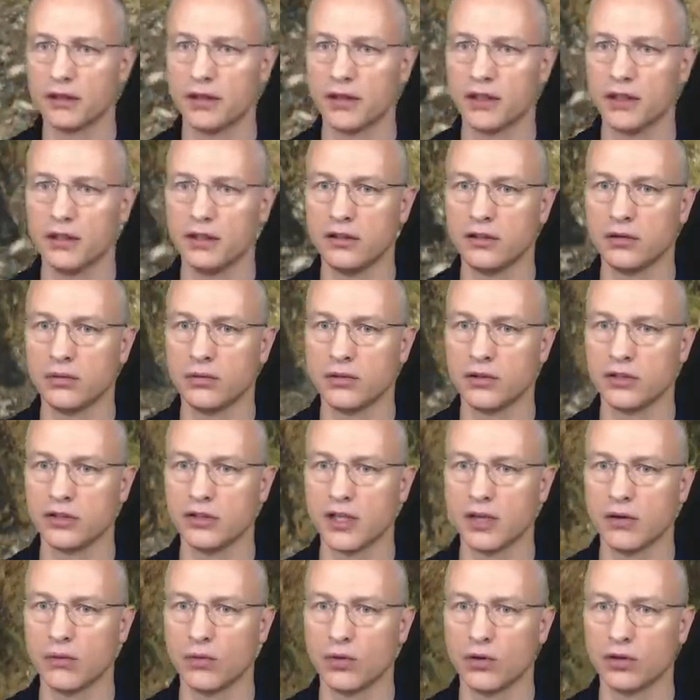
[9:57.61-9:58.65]
and towards
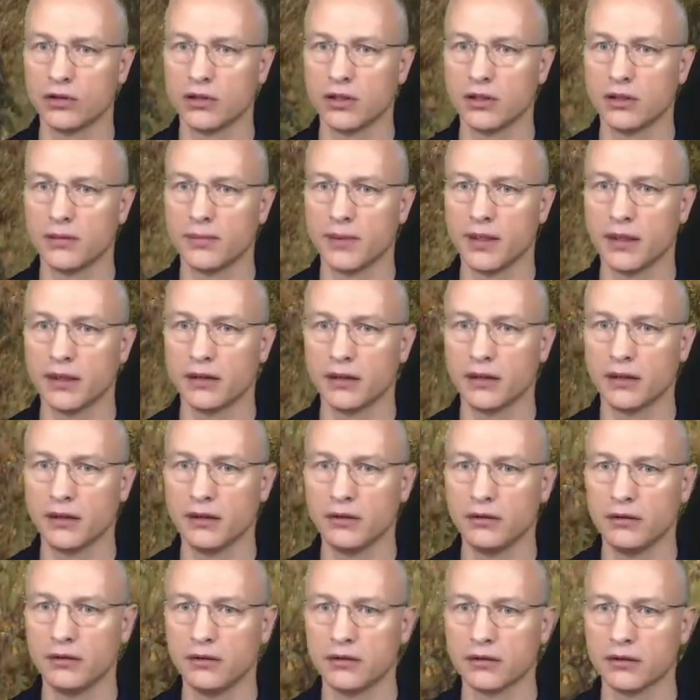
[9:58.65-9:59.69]
that water in the
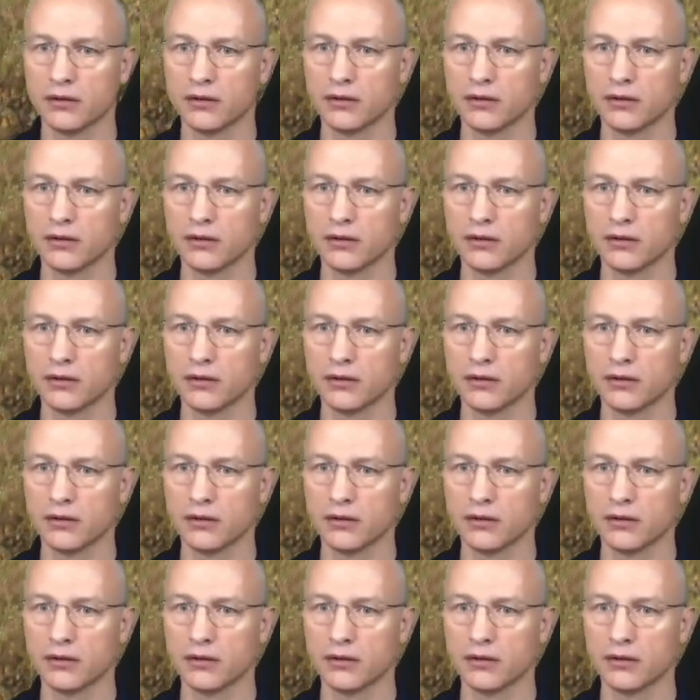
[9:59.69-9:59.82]
background.